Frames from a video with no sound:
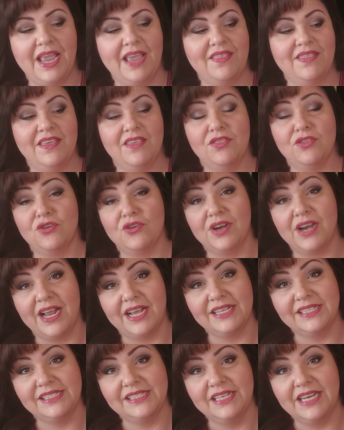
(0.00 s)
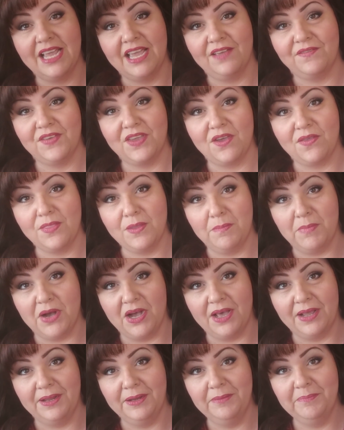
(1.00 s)
and then they're nice and heavy on the
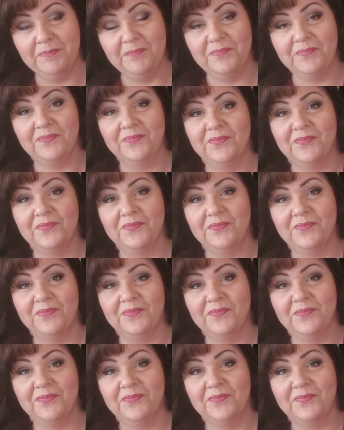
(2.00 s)
bottom.